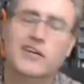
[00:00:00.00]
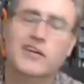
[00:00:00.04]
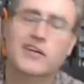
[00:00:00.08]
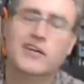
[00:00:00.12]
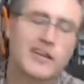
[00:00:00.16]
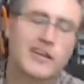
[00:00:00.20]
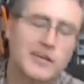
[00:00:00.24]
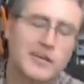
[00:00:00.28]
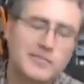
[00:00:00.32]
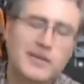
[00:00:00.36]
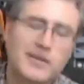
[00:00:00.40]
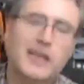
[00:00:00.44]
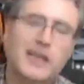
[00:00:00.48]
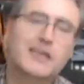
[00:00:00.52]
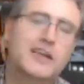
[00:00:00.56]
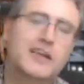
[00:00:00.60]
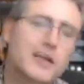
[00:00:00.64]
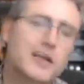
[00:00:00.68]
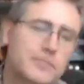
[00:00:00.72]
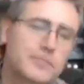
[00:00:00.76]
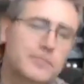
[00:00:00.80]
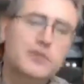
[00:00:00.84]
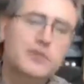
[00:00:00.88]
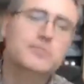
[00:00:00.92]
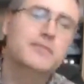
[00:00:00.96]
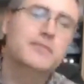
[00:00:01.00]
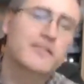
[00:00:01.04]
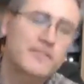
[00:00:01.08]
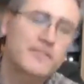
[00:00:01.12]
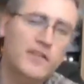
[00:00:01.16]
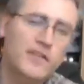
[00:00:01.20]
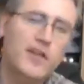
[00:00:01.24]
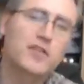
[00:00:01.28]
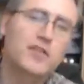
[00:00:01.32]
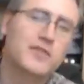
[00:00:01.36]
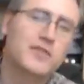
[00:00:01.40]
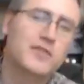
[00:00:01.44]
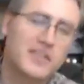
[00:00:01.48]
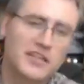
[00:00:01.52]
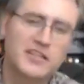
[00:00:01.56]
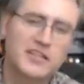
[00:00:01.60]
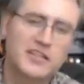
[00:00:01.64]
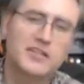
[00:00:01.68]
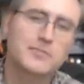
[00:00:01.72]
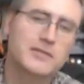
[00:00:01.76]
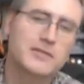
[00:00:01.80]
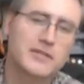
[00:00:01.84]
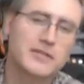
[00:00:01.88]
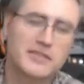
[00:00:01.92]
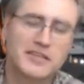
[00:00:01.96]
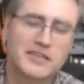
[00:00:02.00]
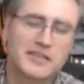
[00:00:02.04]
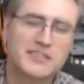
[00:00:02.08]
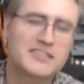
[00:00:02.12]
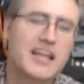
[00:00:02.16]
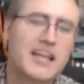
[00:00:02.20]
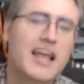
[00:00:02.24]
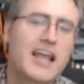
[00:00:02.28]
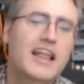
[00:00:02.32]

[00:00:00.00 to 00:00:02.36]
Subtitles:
and you know, I gotta build my following a little bit,